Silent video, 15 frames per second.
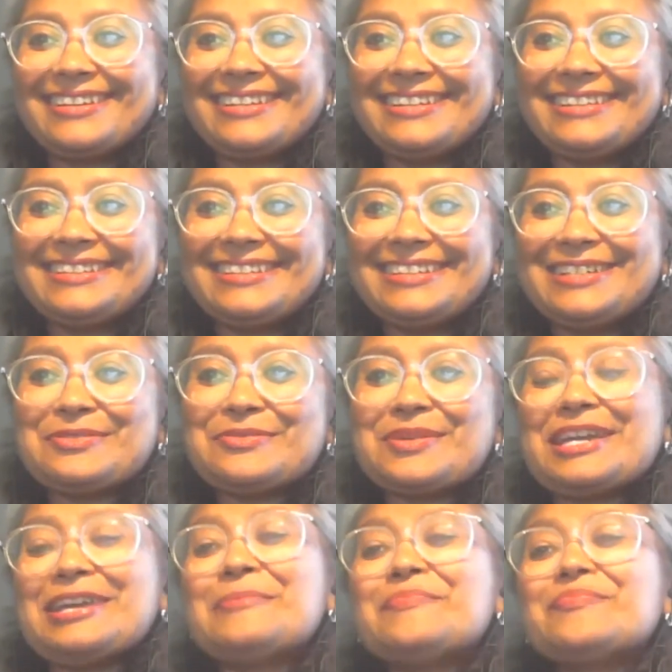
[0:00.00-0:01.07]
in a
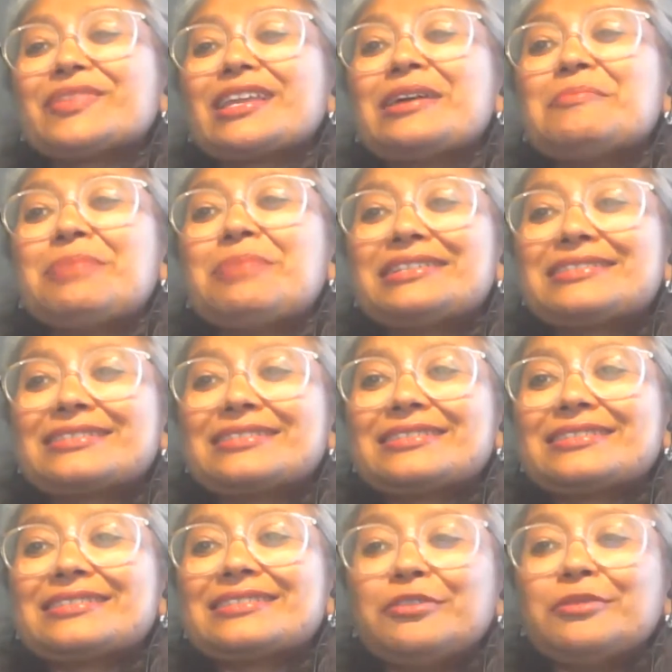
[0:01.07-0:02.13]
way, but
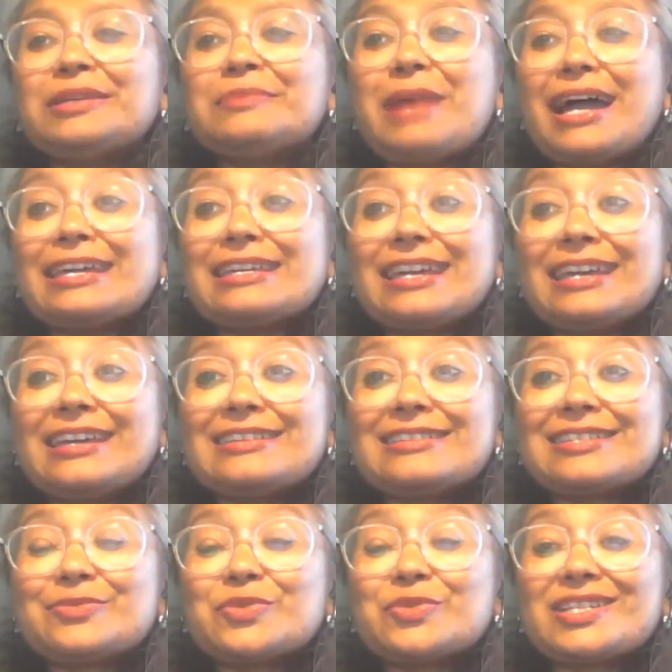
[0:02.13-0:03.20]
in my
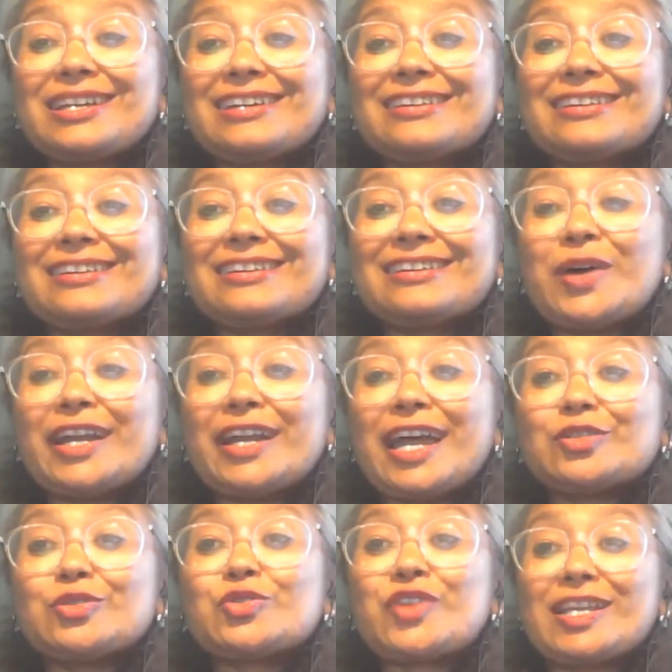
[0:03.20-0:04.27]
case, it was like, you know, one
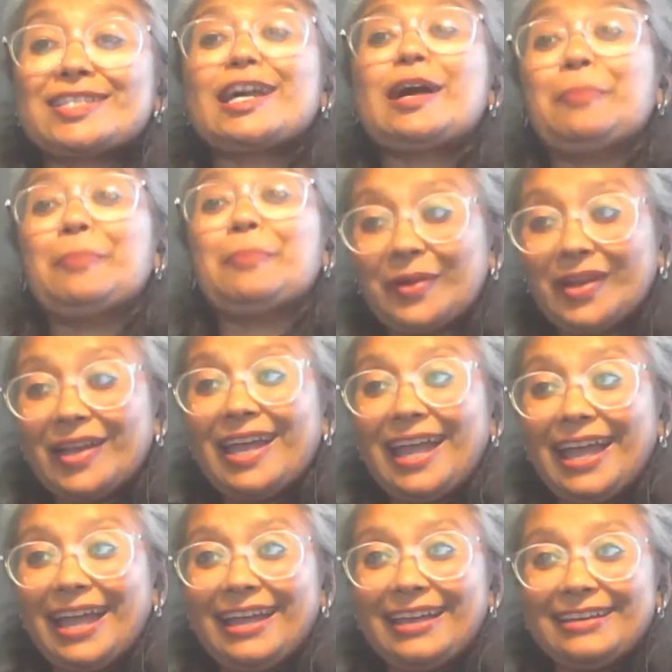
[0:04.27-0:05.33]
had to dress up,
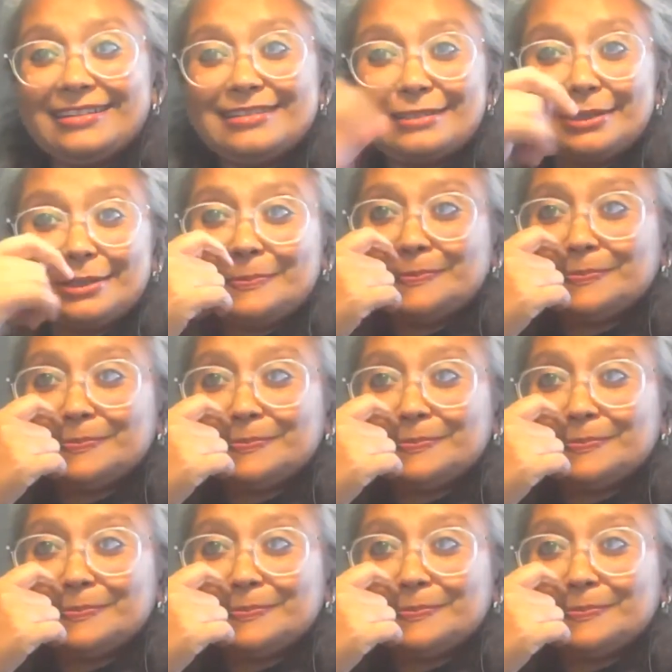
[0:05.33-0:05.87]
and